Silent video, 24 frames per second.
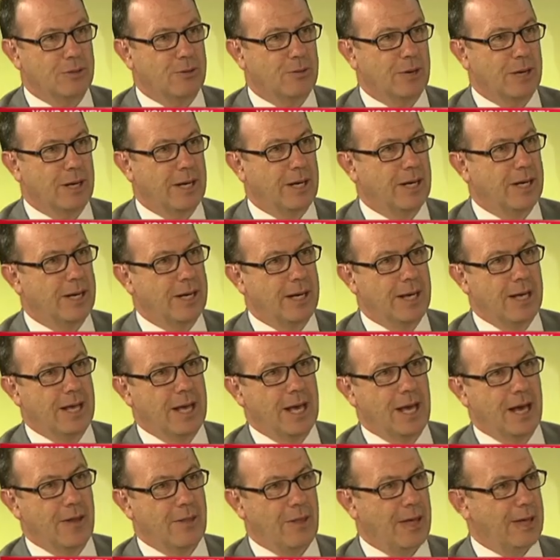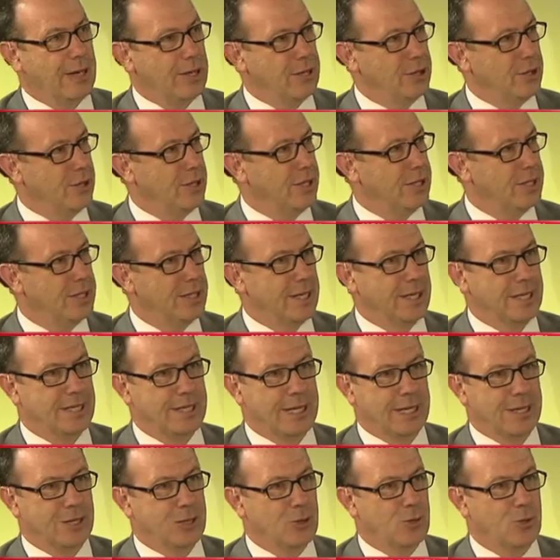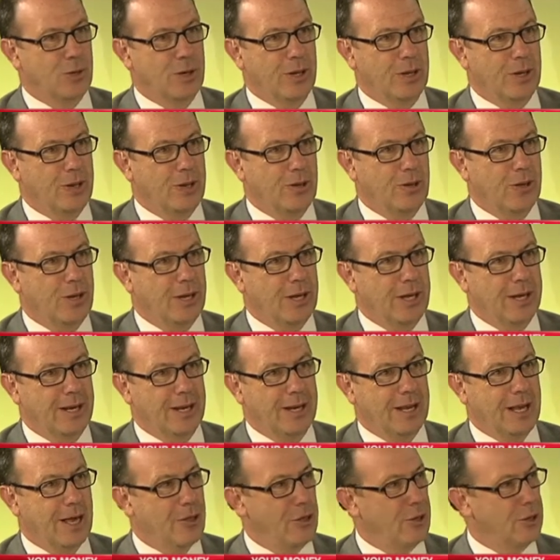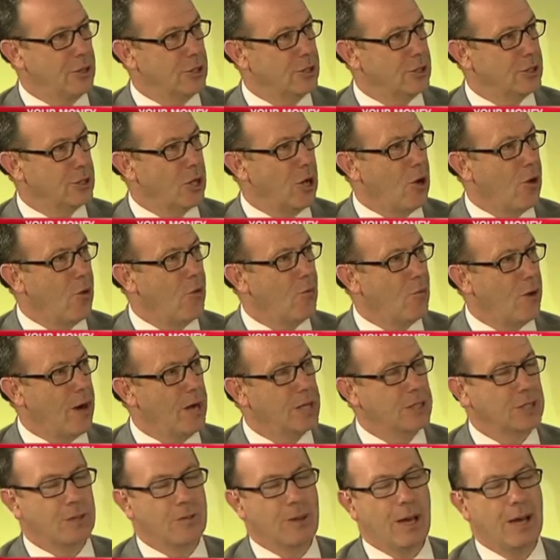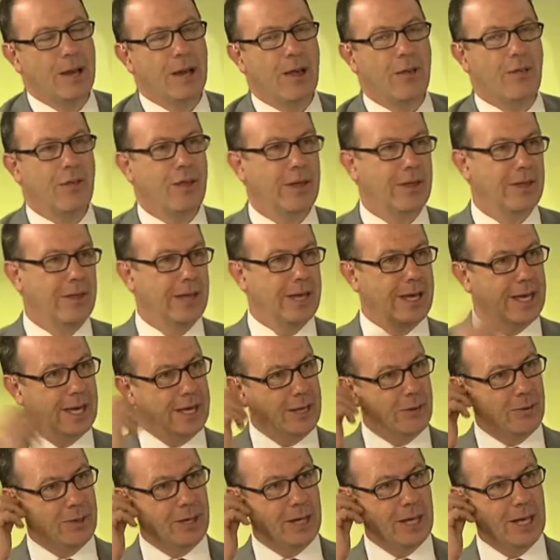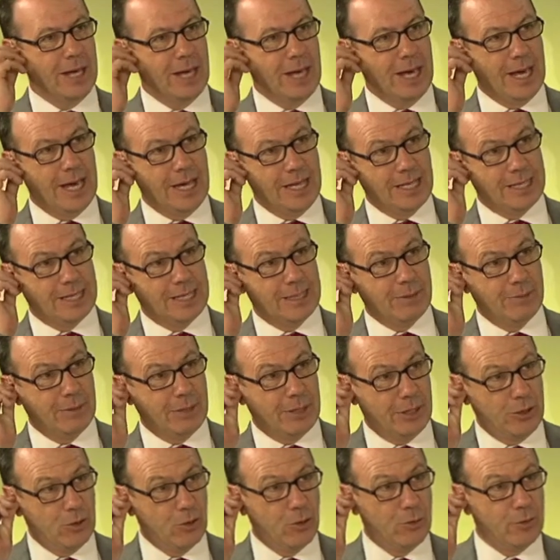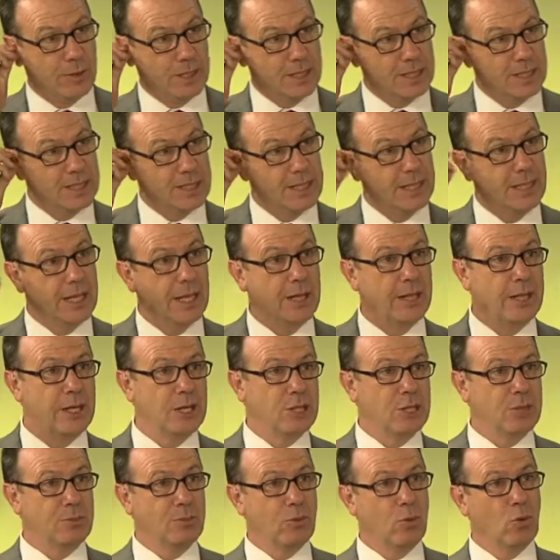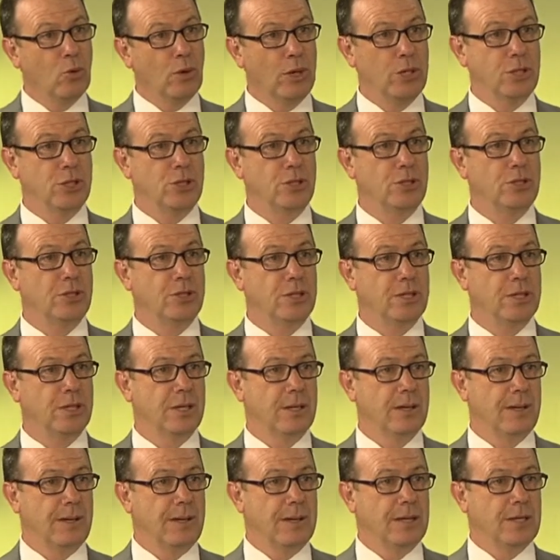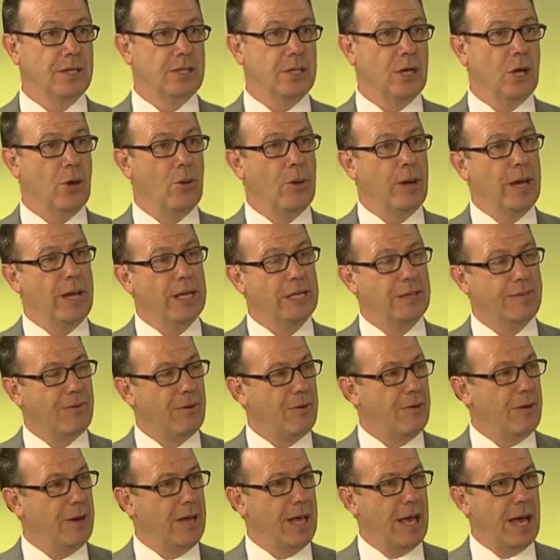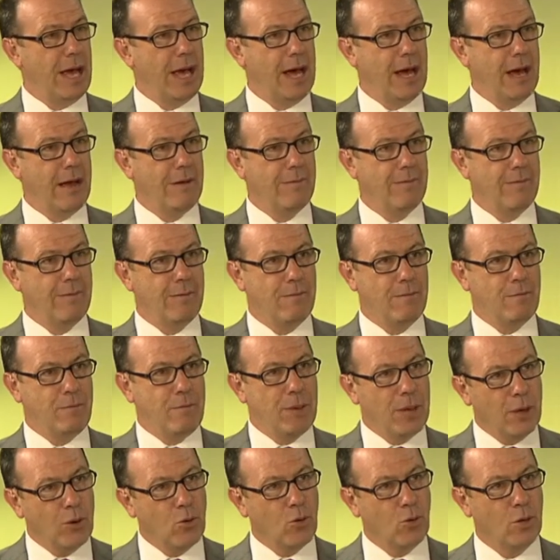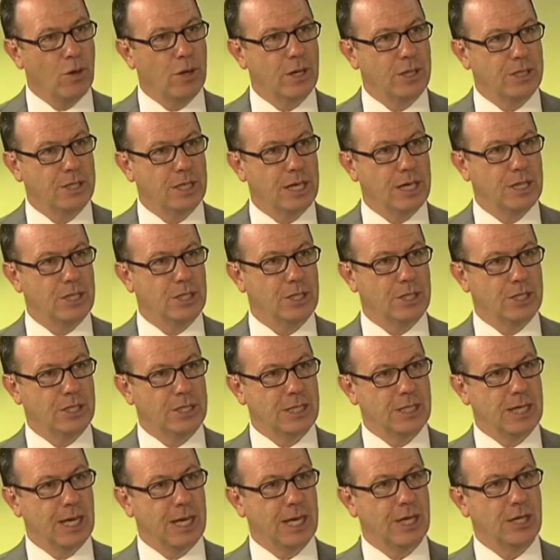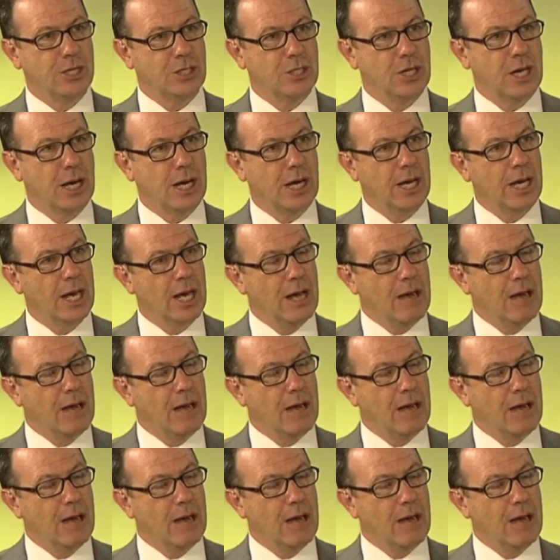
credit, and they issue these things out to 2030, and there's a whole range of them. And I think the key to it is similar to your business in that there's small issues. So it's very hard for big organisations to take a chunk.